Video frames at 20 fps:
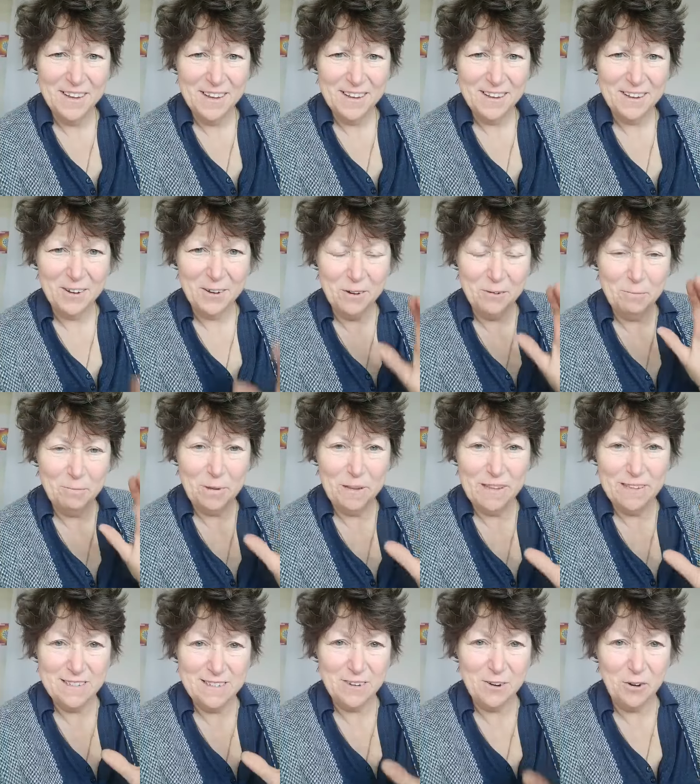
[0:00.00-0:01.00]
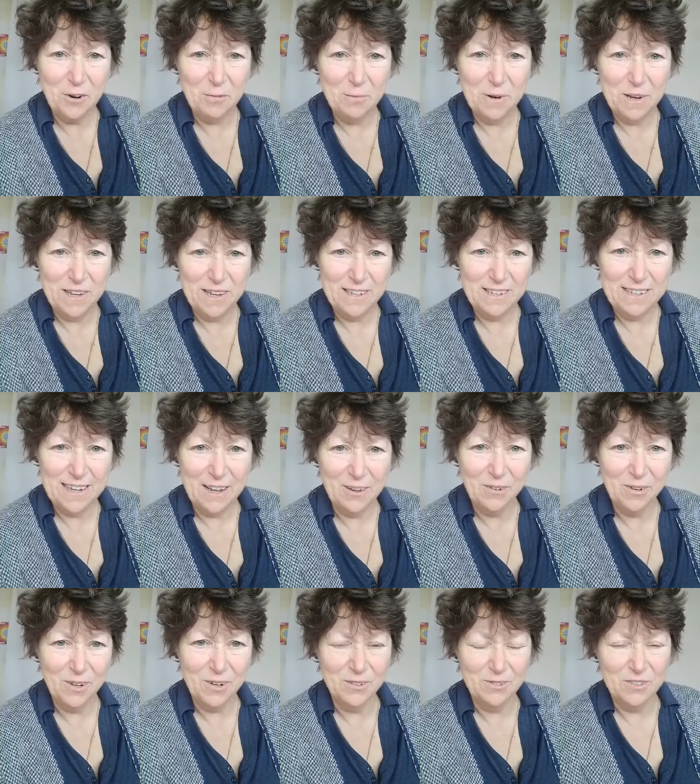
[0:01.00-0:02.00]
called Peace and Harmony
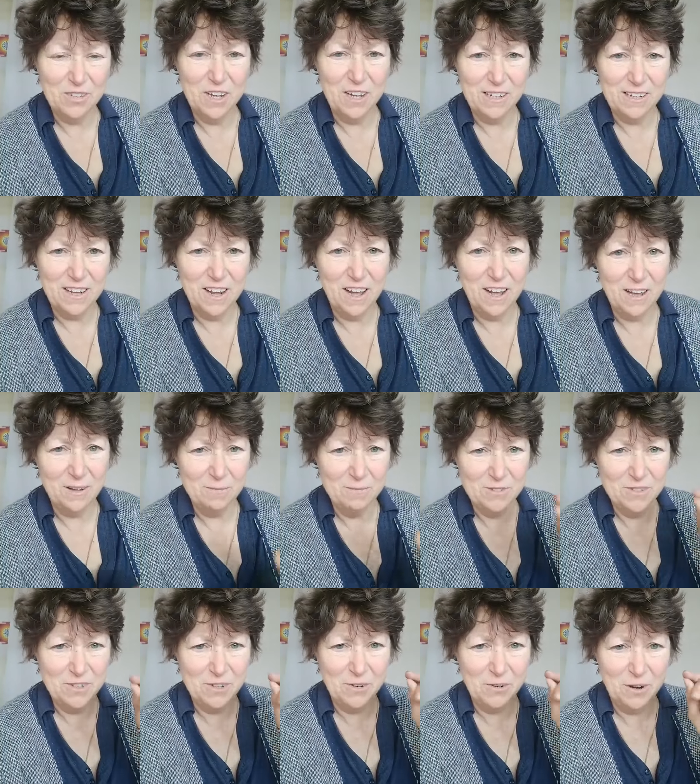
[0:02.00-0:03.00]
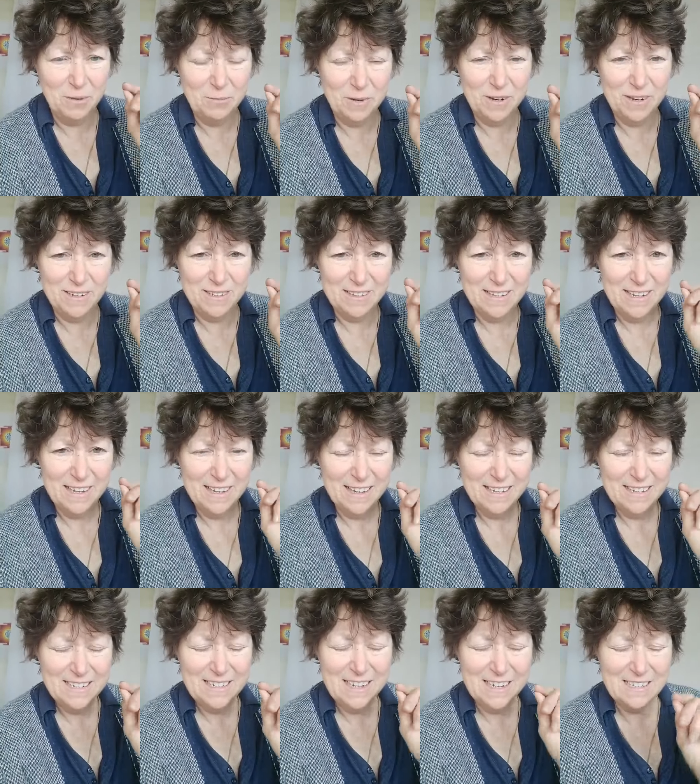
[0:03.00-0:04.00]
Download.com. So I'm gonna
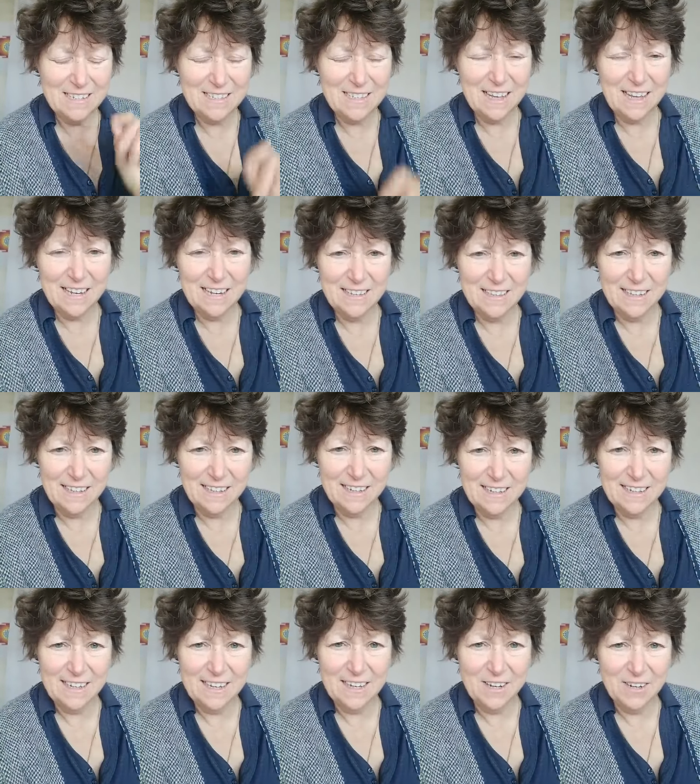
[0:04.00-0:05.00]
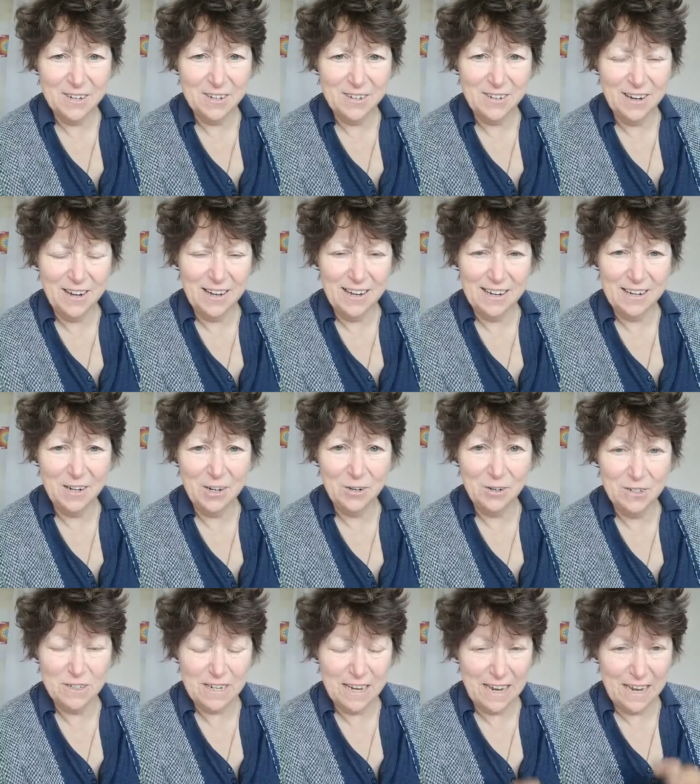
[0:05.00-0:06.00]
text that in the link here. I
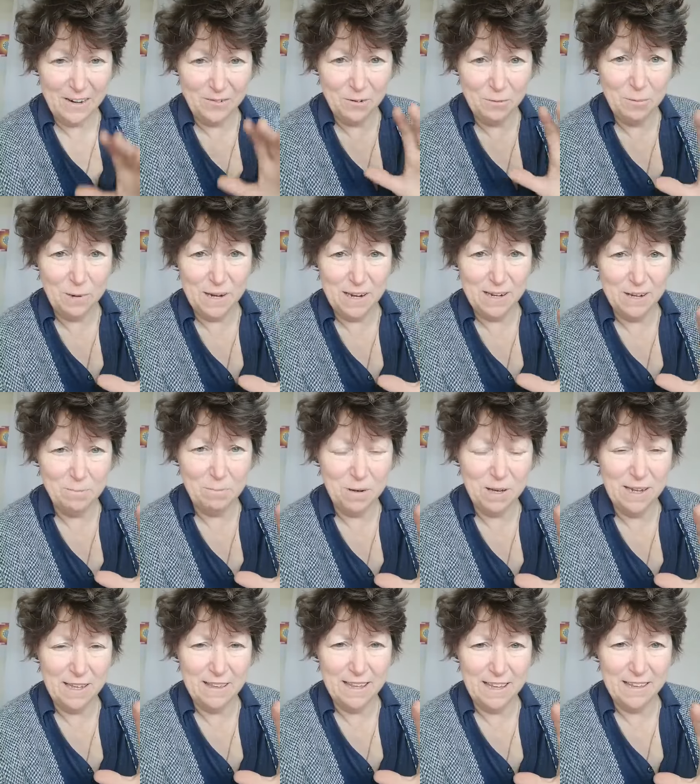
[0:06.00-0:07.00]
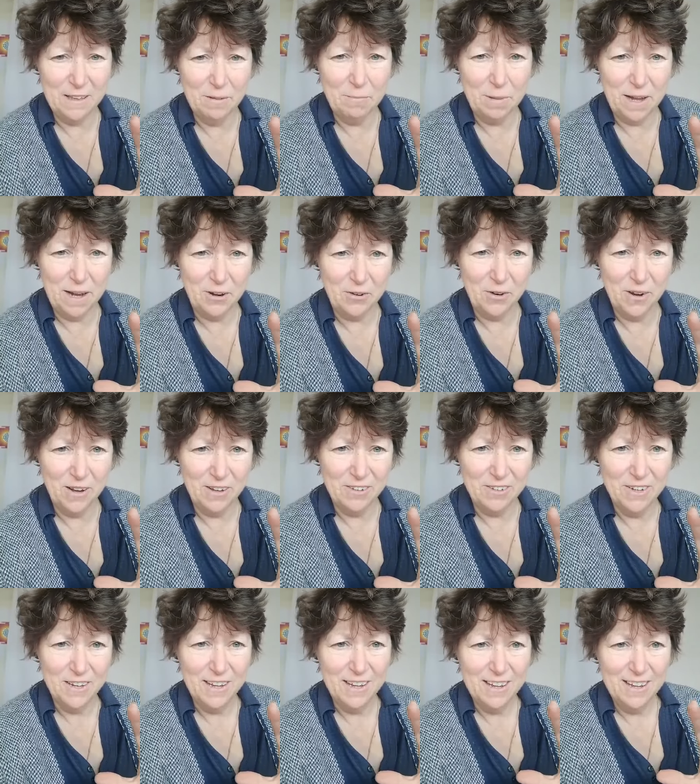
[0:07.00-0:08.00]
encourage everybody to play that in the
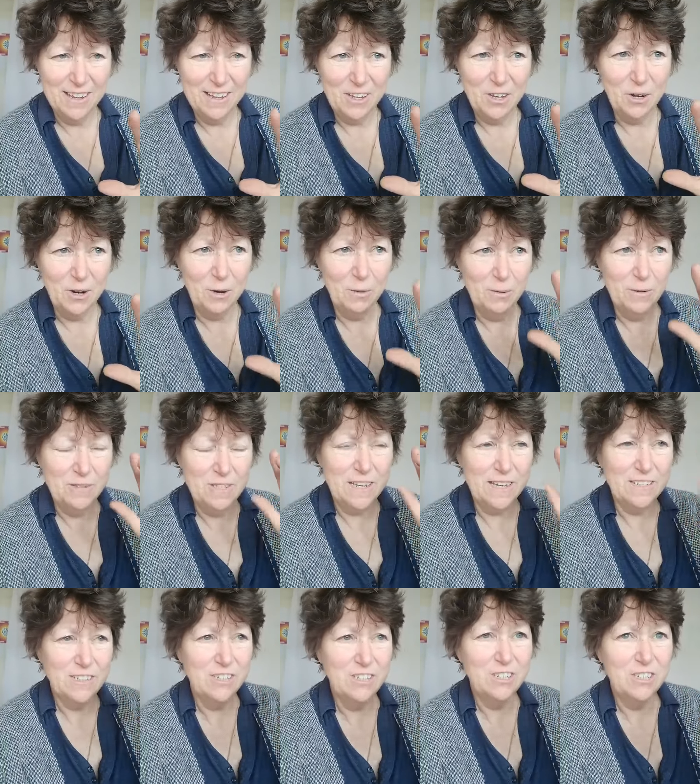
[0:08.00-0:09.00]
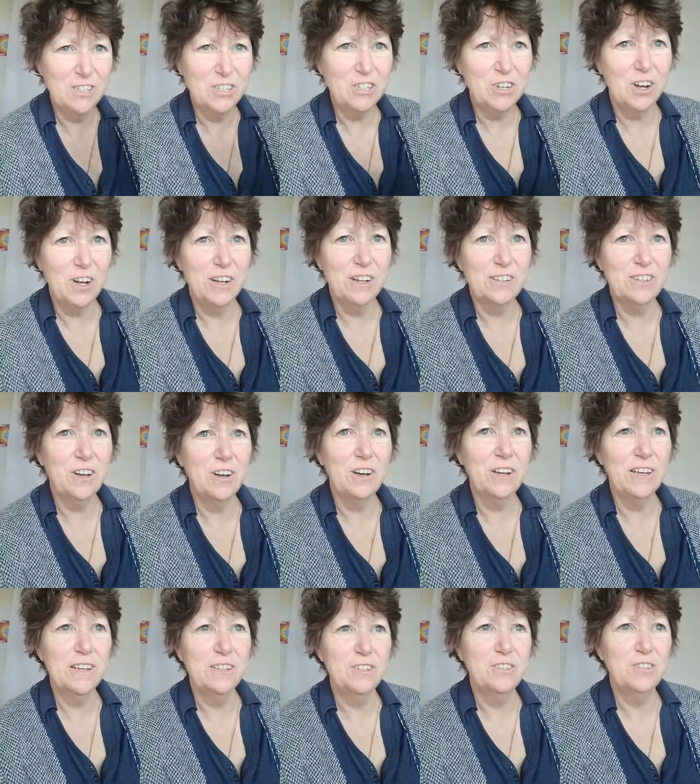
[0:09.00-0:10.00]
background. I was actually just
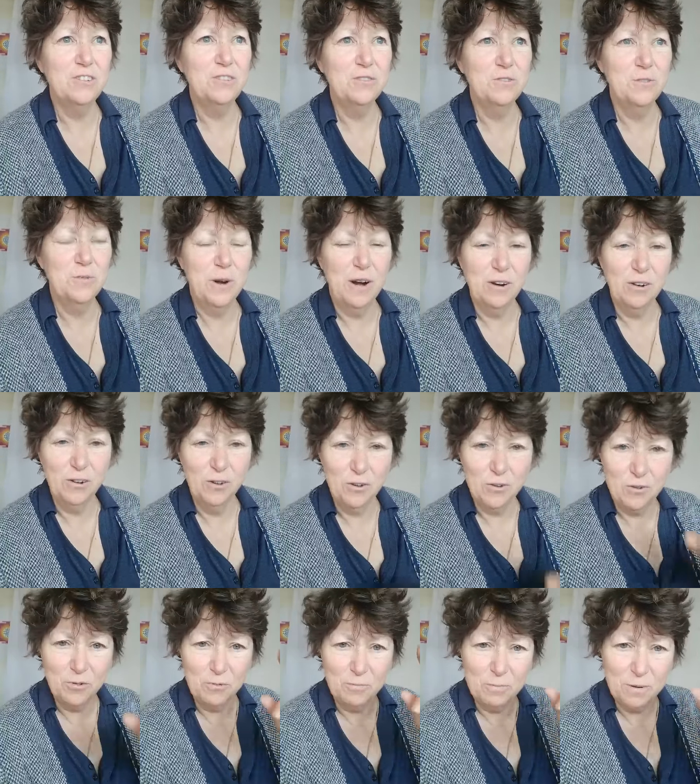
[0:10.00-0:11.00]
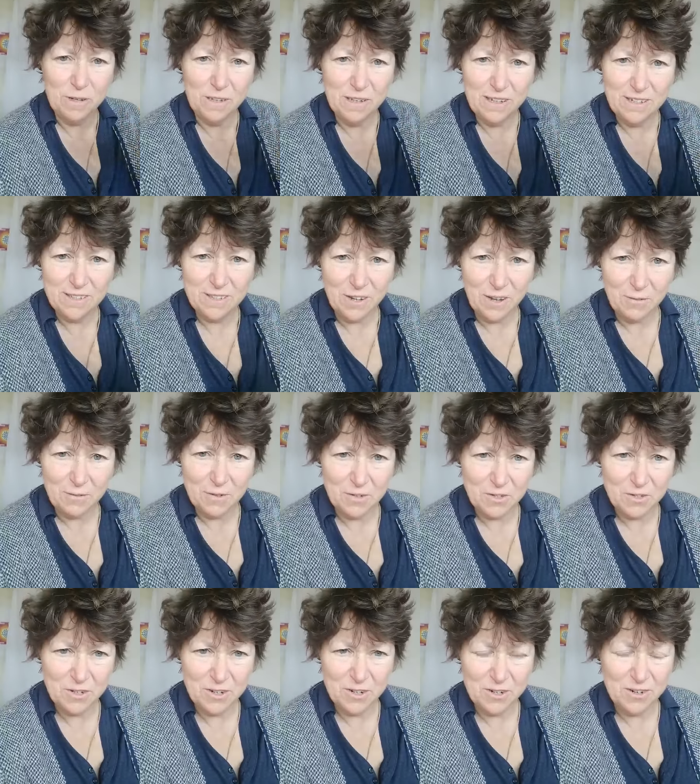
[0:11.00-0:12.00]
talking to our local police
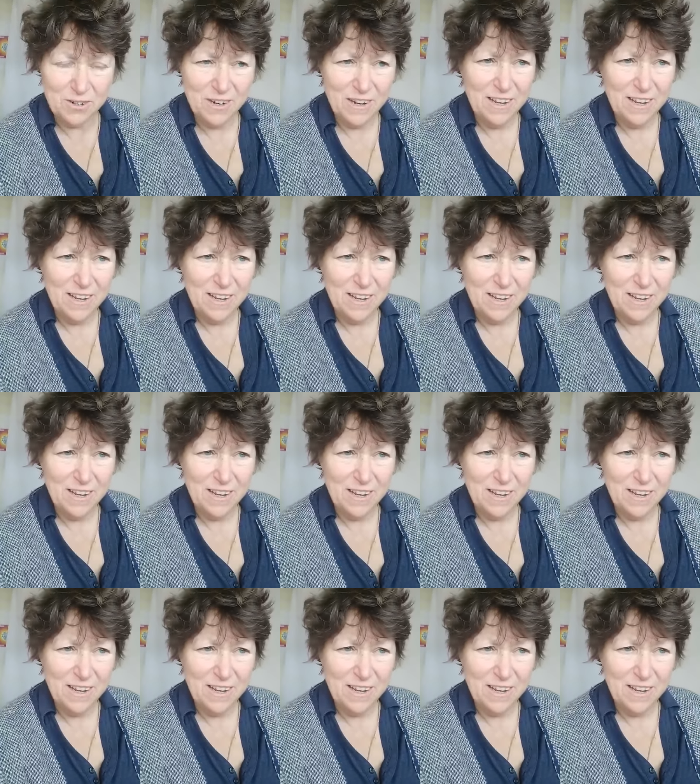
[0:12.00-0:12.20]
officer here,